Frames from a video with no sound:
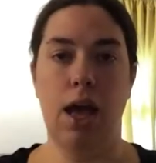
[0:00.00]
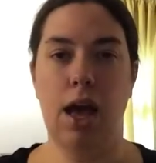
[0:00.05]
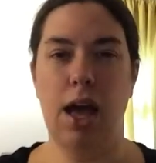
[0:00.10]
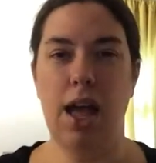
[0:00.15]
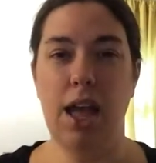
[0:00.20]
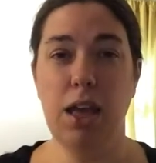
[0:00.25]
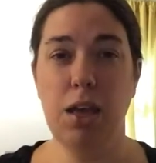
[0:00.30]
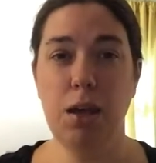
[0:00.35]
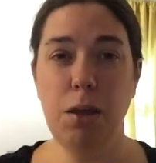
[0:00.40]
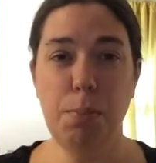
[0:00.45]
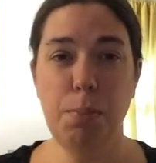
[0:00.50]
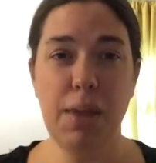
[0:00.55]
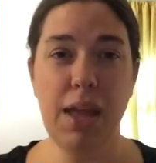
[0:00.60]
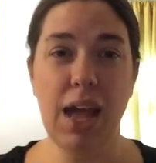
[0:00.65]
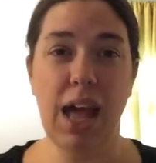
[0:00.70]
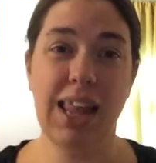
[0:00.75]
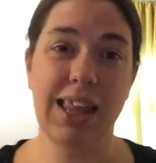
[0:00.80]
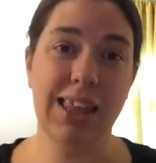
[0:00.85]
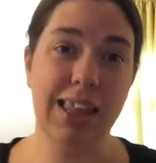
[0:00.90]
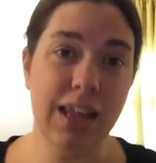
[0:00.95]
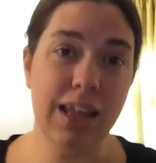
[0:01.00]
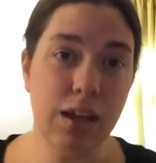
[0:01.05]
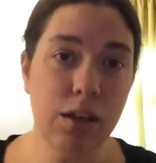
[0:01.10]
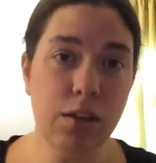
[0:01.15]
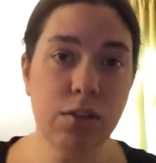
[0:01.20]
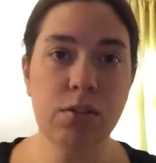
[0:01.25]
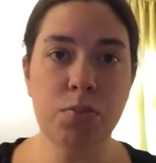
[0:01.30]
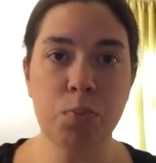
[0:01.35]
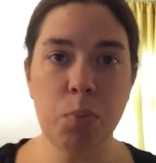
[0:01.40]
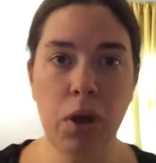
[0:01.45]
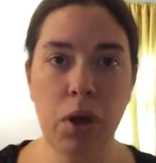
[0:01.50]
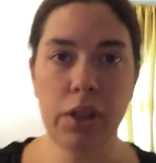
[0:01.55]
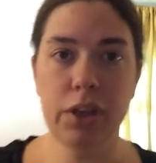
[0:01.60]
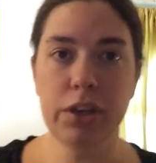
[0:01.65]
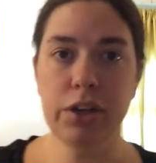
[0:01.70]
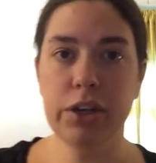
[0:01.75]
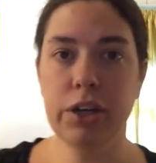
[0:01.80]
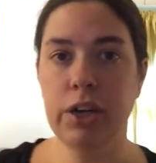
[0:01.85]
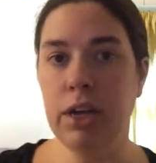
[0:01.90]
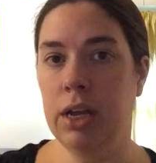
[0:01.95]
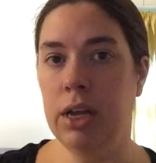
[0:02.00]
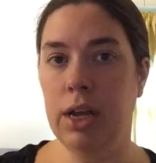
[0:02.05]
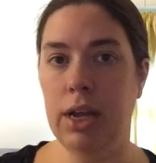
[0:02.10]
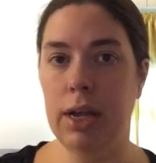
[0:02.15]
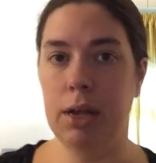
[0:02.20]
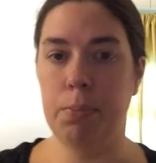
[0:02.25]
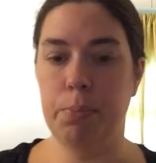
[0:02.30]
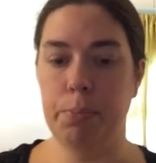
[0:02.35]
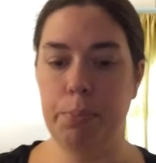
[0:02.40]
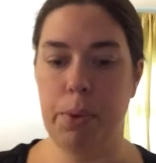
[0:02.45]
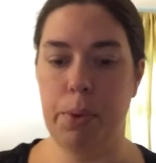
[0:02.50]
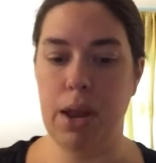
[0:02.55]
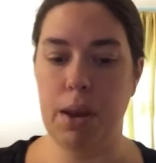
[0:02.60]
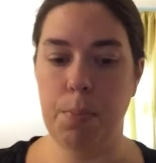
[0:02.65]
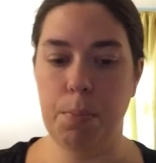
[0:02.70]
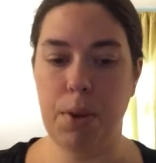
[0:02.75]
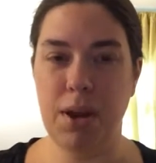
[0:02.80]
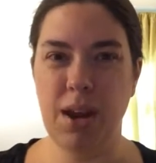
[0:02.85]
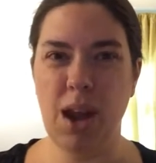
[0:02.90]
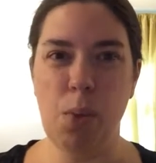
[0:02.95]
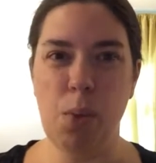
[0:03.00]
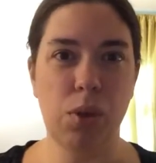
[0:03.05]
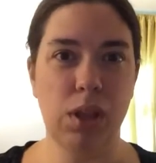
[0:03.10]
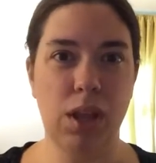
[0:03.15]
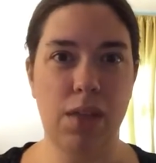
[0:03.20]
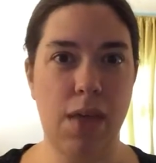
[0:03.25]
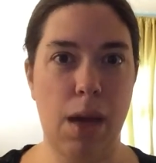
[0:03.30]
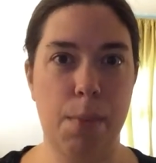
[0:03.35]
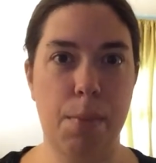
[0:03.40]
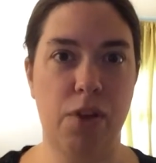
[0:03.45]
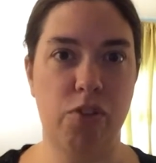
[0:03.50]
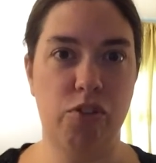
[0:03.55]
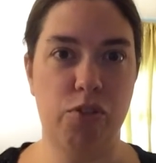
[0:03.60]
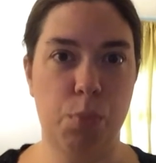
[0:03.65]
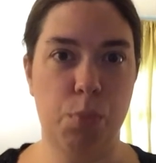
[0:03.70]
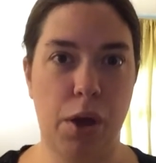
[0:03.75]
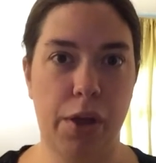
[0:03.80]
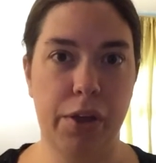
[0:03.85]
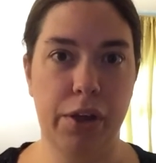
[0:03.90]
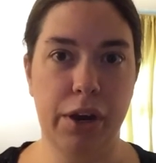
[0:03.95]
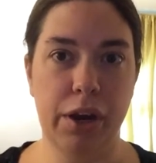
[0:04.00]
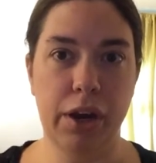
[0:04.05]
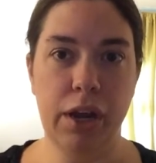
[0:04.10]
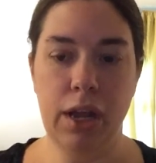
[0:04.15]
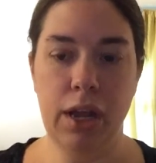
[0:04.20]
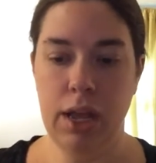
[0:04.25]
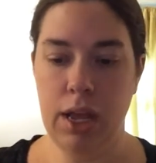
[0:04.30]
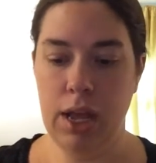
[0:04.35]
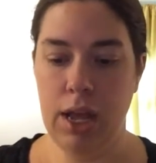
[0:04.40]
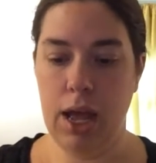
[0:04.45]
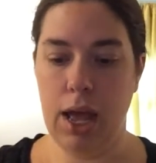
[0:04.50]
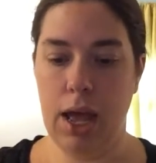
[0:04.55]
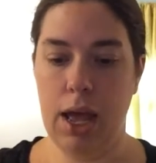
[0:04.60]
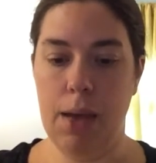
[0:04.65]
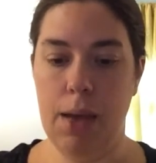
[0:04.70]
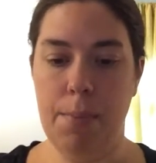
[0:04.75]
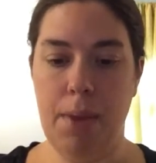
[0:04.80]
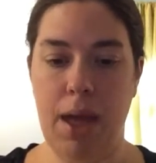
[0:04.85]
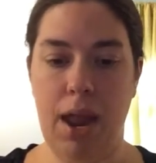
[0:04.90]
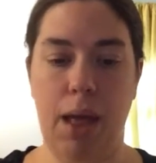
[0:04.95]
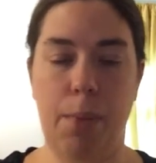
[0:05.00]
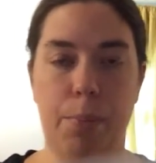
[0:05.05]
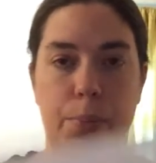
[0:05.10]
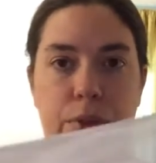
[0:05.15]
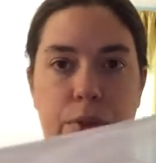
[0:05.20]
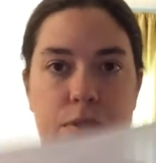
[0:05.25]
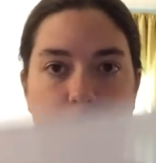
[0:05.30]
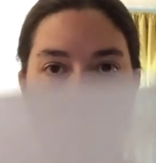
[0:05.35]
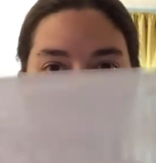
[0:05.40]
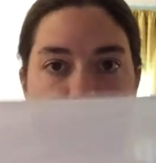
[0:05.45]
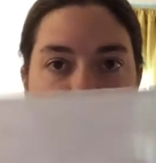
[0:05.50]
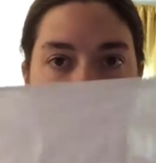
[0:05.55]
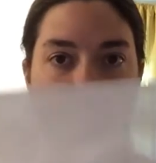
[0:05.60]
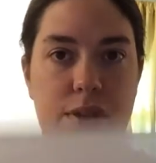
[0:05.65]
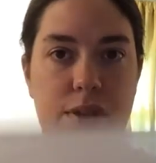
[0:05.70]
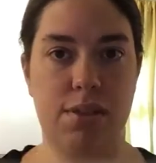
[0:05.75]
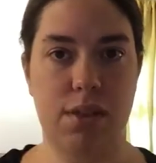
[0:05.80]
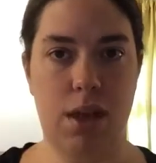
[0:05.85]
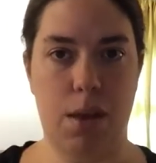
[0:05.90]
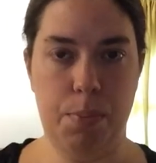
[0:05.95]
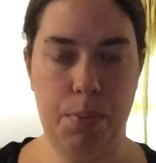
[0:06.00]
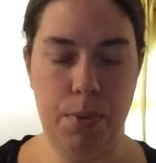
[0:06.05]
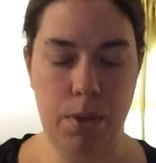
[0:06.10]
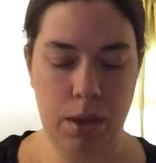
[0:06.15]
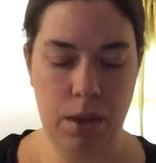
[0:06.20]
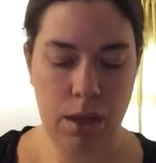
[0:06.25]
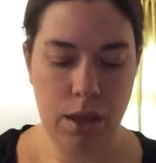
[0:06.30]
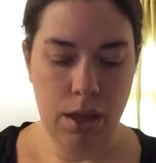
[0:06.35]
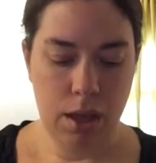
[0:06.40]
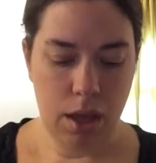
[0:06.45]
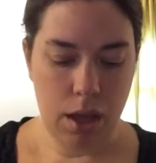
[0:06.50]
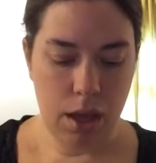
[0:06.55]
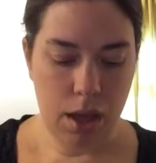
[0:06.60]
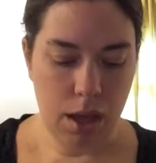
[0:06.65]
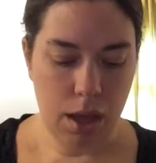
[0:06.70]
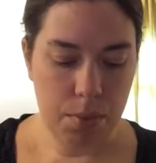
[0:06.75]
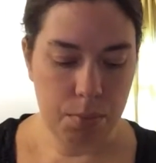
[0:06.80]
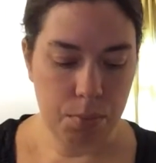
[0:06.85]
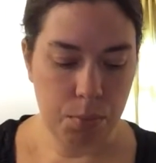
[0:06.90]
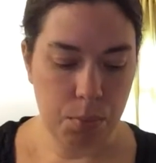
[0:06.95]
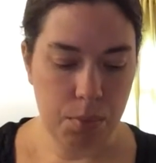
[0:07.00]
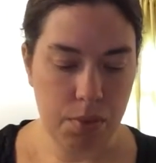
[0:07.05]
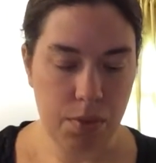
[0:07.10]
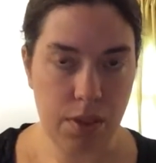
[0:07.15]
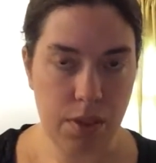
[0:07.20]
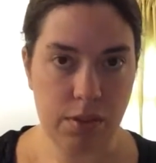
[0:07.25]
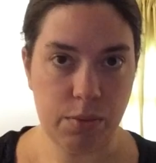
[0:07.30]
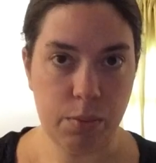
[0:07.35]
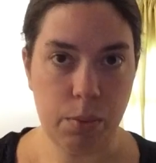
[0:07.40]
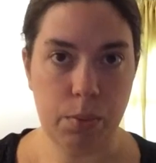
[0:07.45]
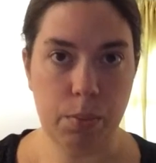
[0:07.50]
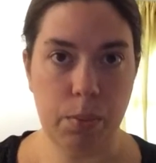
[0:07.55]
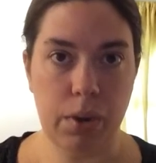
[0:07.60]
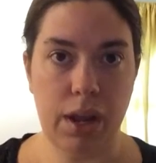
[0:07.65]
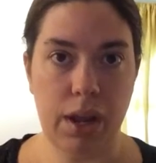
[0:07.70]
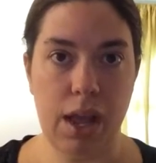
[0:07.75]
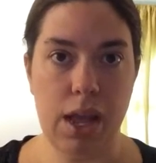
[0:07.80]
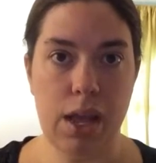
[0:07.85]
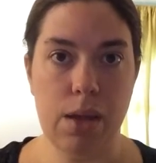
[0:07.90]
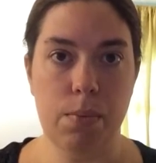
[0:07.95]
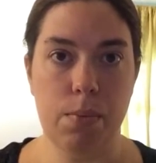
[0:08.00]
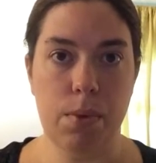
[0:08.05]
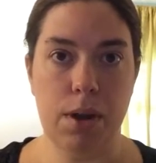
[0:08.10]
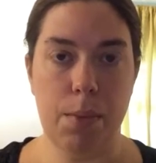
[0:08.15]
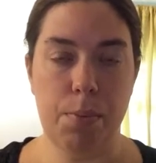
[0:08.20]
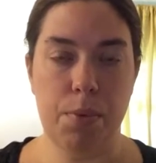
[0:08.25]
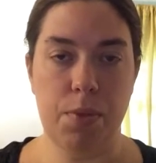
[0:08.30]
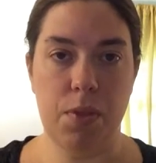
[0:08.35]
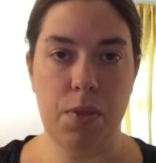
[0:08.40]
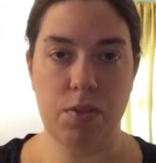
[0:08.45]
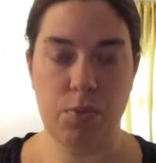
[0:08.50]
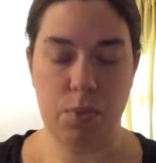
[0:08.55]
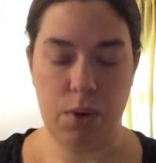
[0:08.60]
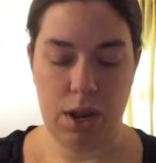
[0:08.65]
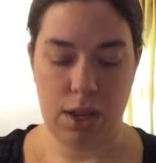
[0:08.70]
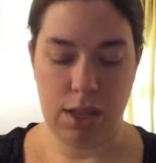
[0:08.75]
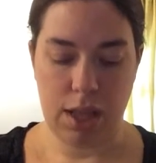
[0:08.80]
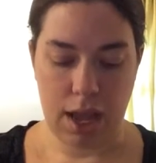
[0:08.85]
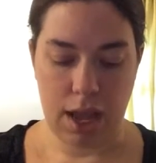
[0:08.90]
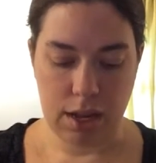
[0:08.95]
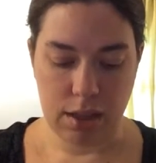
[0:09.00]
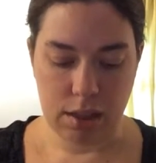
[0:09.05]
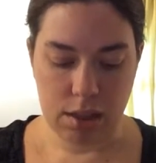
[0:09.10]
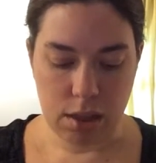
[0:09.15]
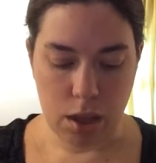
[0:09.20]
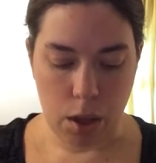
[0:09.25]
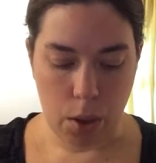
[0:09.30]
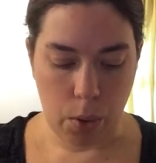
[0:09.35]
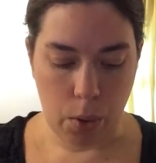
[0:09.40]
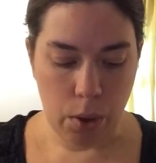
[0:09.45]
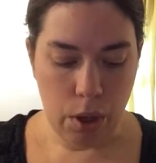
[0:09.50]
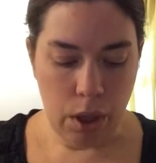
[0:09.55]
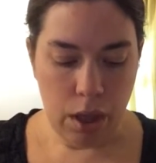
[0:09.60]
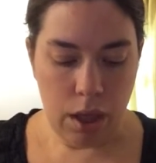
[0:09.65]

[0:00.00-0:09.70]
It could be a little smaller, but not really that much smaller, and I'll put the measurements up with this one when I put this one online. So